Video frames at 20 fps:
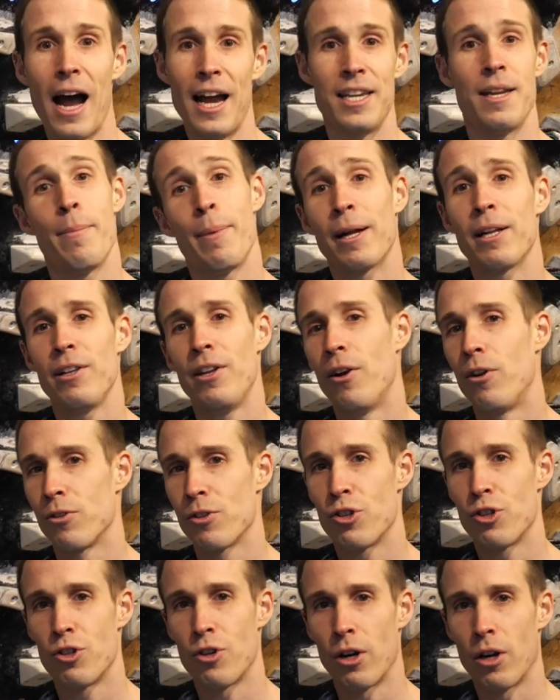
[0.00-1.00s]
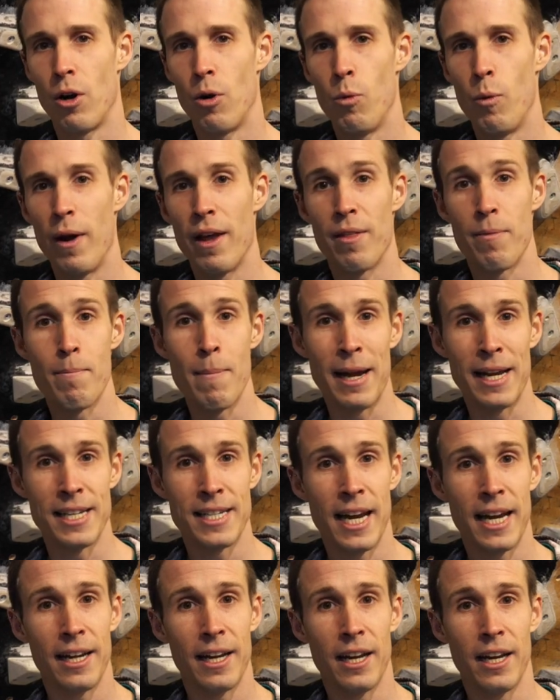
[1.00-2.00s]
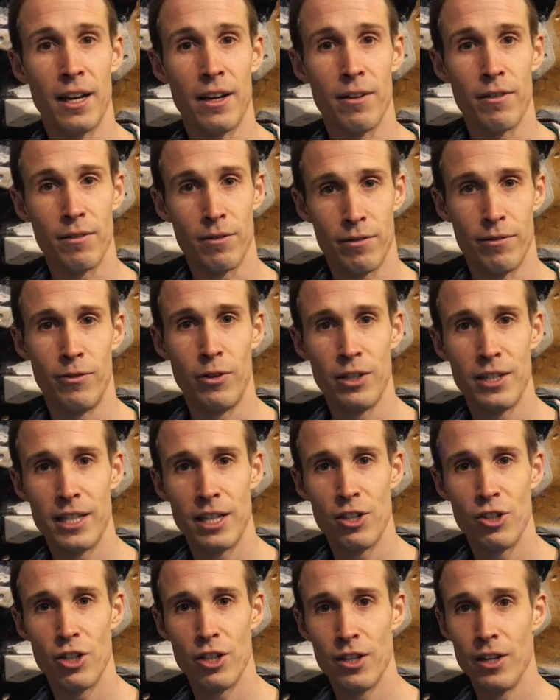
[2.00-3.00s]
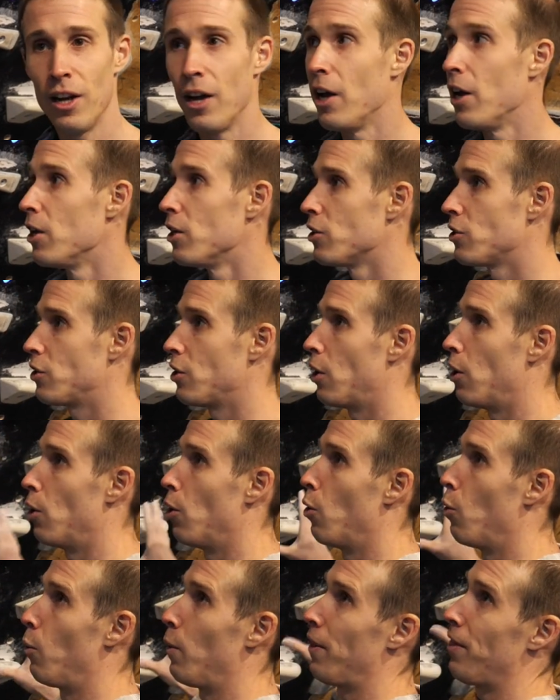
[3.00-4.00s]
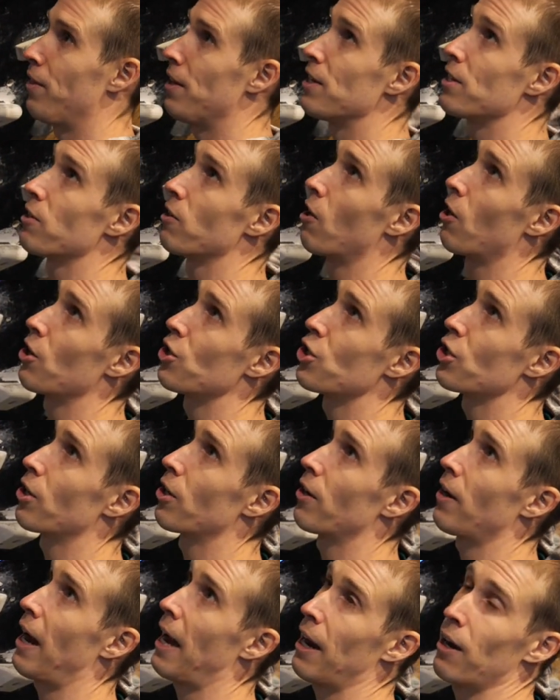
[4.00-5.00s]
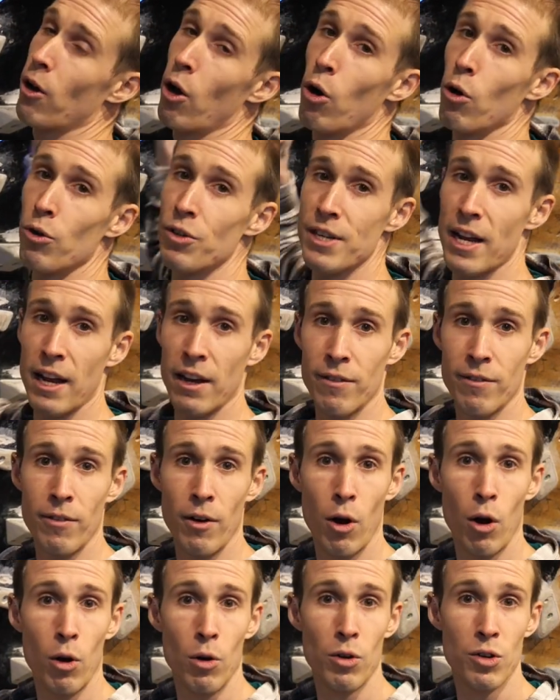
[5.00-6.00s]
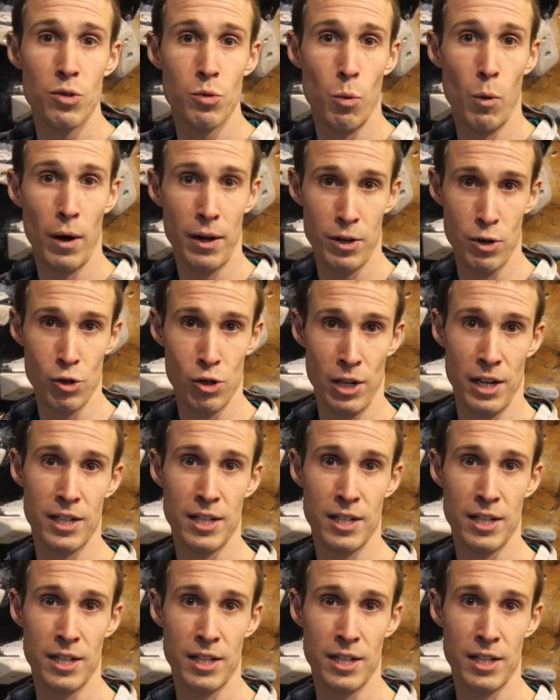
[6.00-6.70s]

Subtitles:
I typically don't struggle with maintaining foot tension, so with these larger handholds and footholds, what usually